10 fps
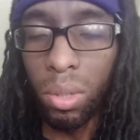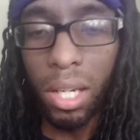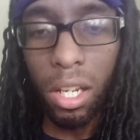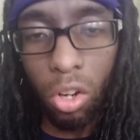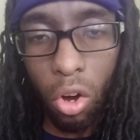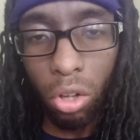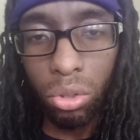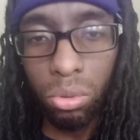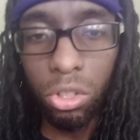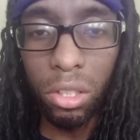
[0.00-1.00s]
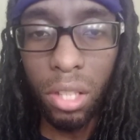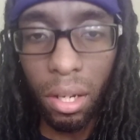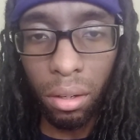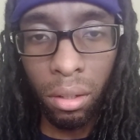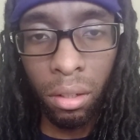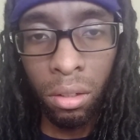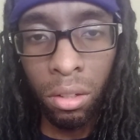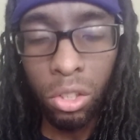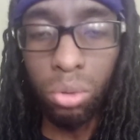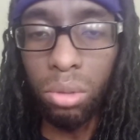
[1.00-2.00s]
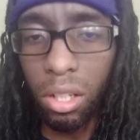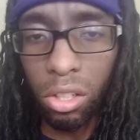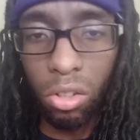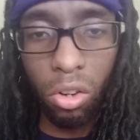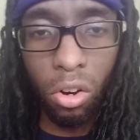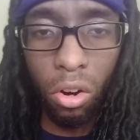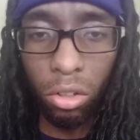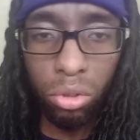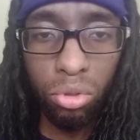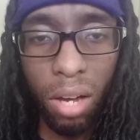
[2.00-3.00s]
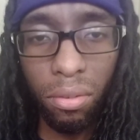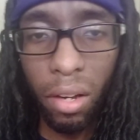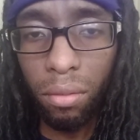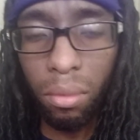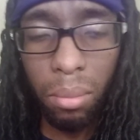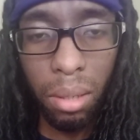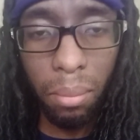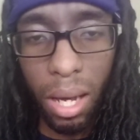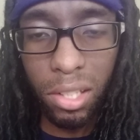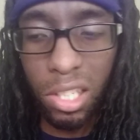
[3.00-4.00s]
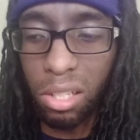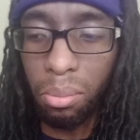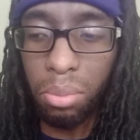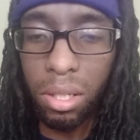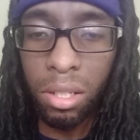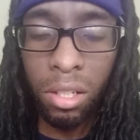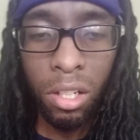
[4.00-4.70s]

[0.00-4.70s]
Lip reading: they call you, you're there. You get in your car, you drive however many miles just to be